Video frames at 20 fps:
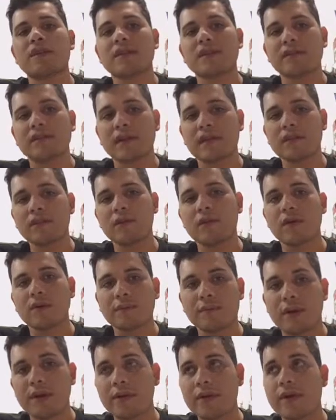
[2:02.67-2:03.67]
Nintendo
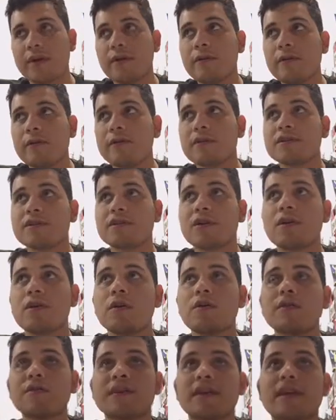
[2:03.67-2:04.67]
and Mario,
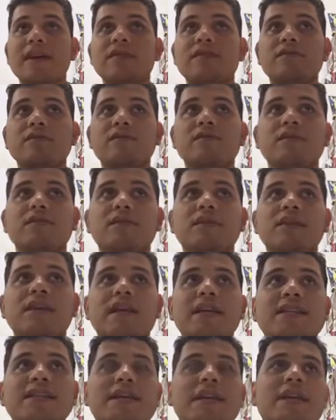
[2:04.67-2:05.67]
so
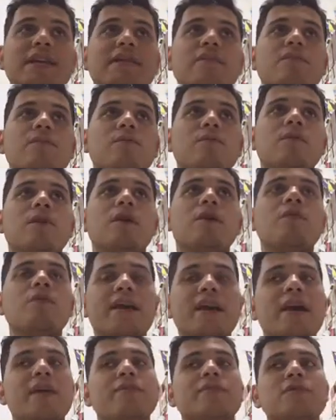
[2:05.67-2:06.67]
they said, well,
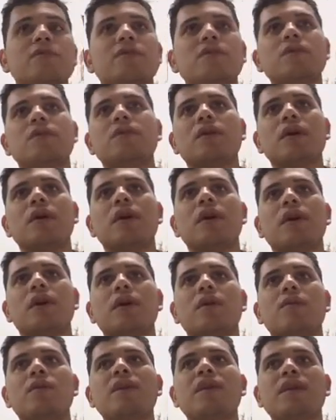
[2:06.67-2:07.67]
we have to do
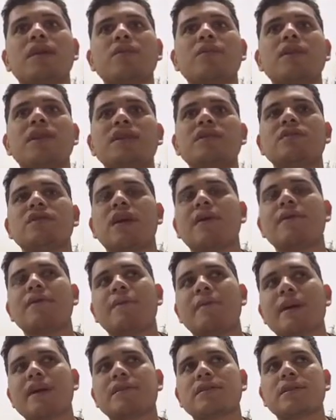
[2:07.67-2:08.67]
we need to have
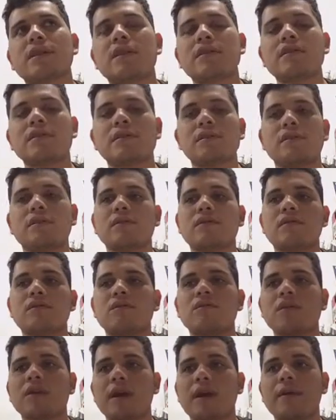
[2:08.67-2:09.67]
a mascot
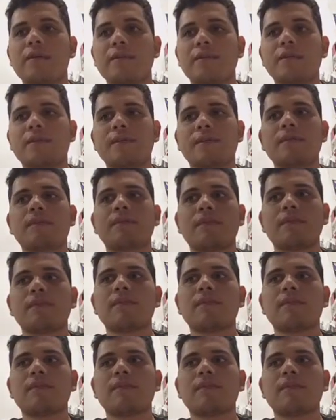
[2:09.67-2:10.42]
who can